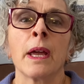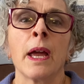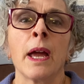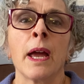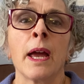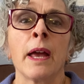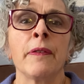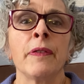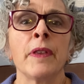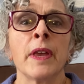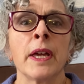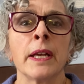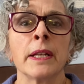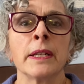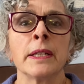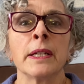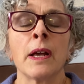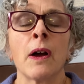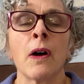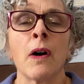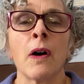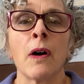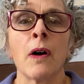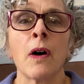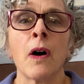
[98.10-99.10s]
And then
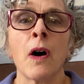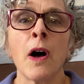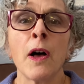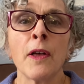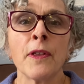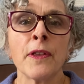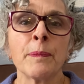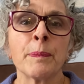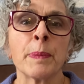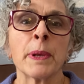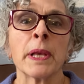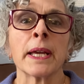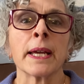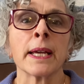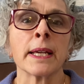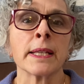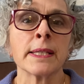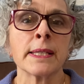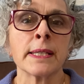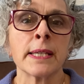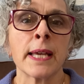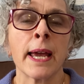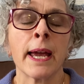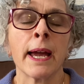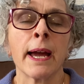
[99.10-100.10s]
all the
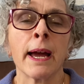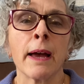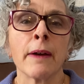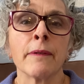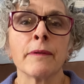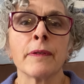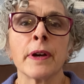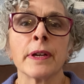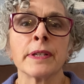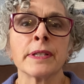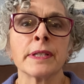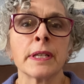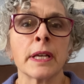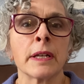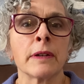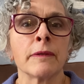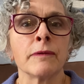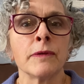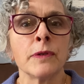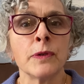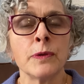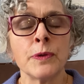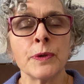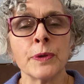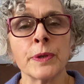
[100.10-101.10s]
plants have a set of
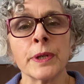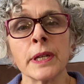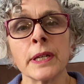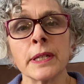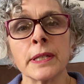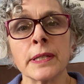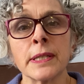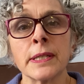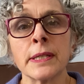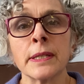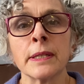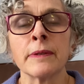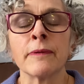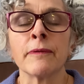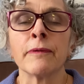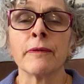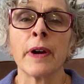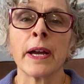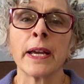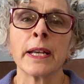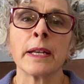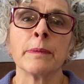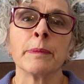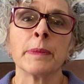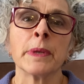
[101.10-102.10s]
nutrients,
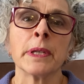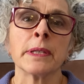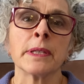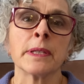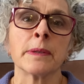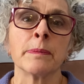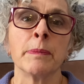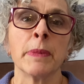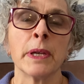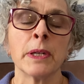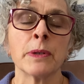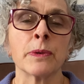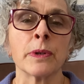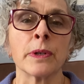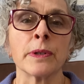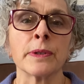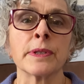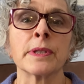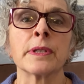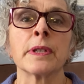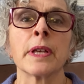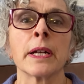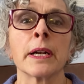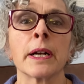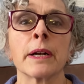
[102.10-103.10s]
vitamins, minerals
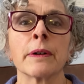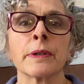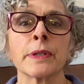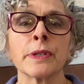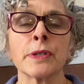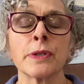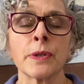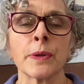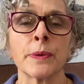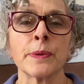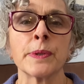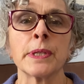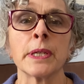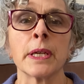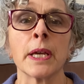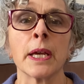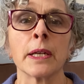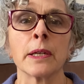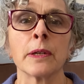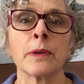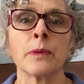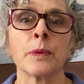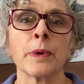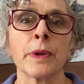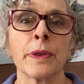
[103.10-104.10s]
that are
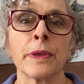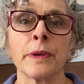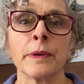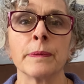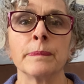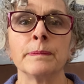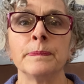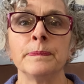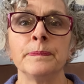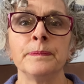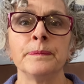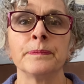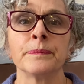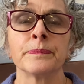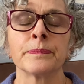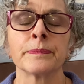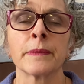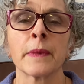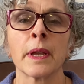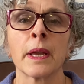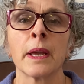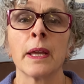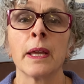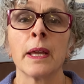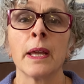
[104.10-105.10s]
associated with them.
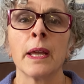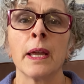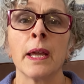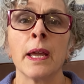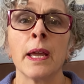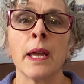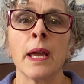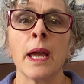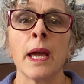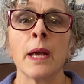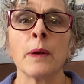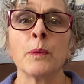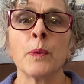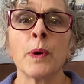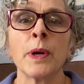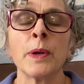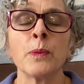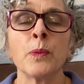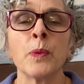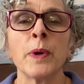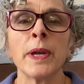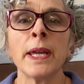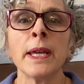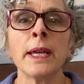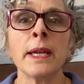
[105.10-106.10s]
And when
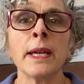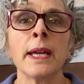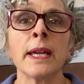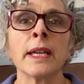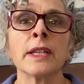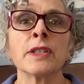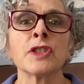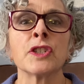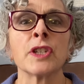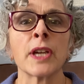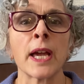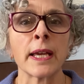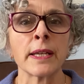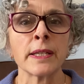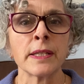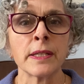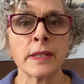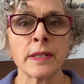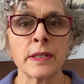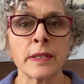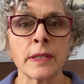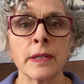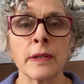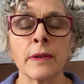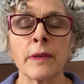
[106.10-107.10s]
we
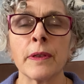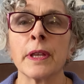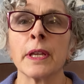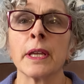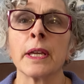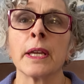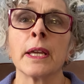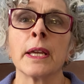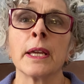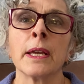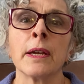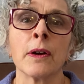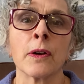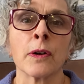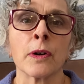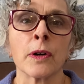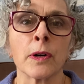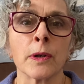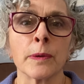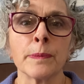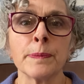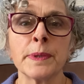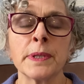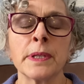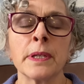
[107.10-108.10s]
ingest the
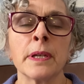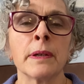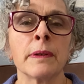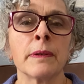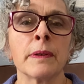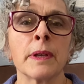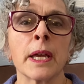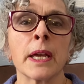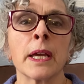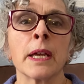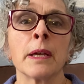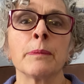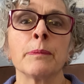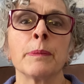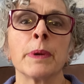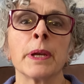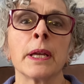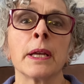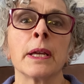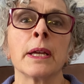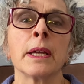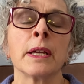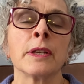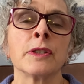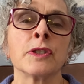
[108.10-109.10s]
herbs, they can
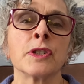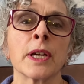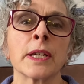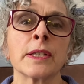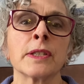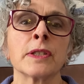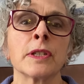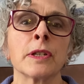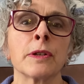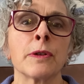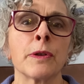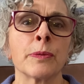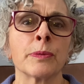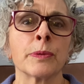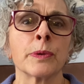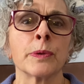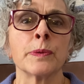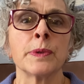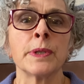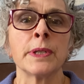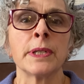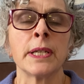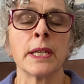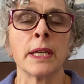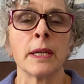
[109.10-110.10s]
be ingested through
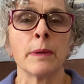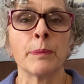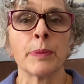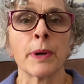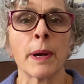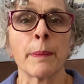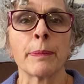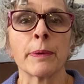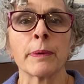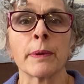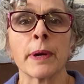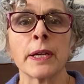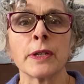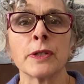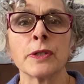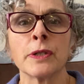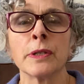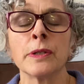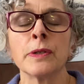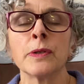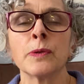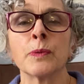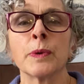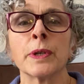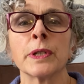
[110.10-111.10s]
tea
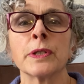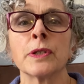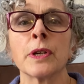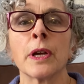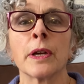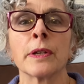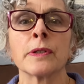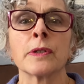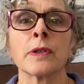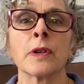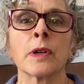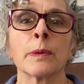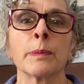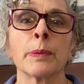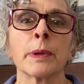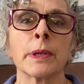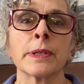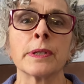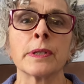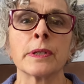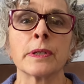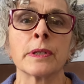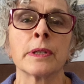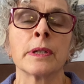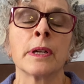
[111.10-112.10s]
preparations, which us
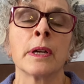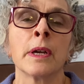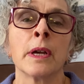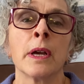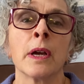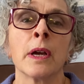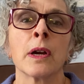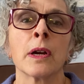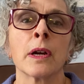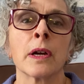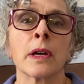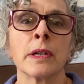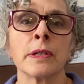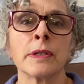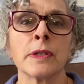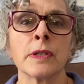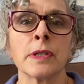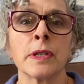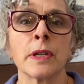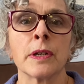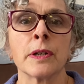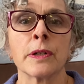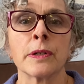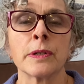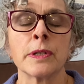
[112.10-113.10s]
herbalists
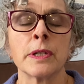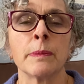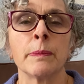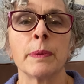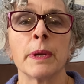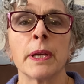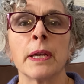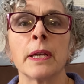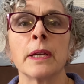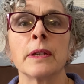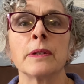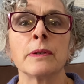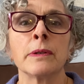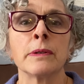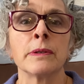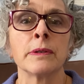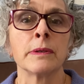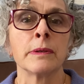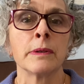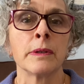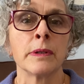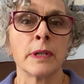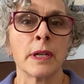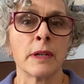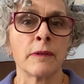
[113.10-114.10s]
consider to be
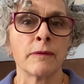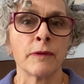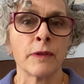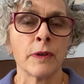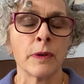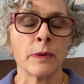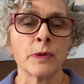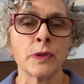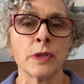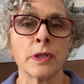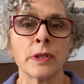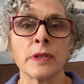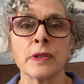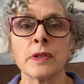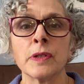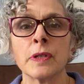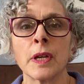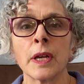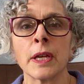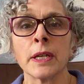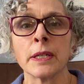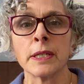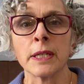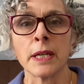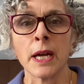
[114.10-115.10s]
infusions
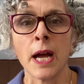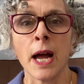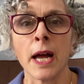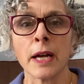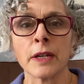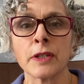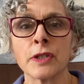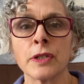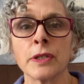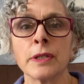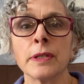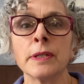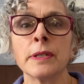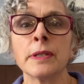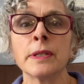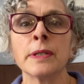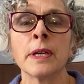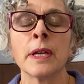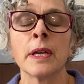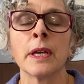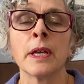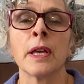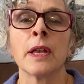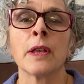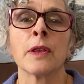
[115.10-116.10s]
and decoctions,
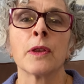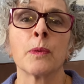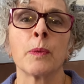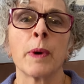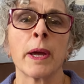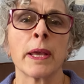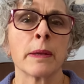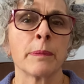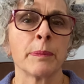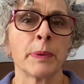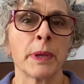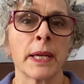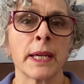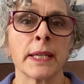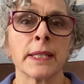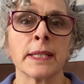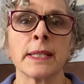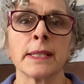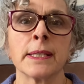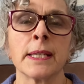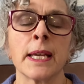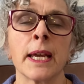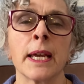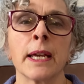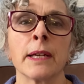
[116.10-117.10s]
the way the plant
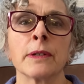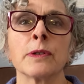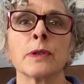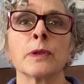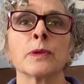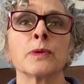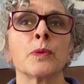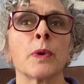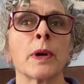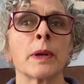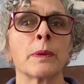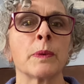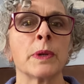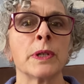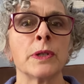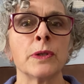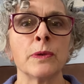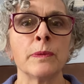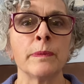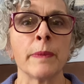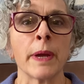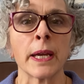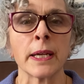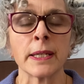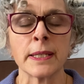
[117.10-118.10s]
is handled when we do
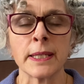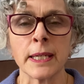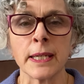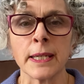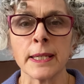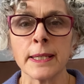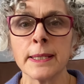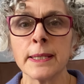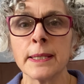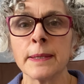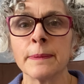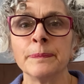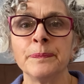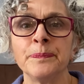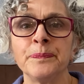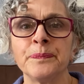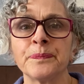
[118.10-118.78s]
make teas.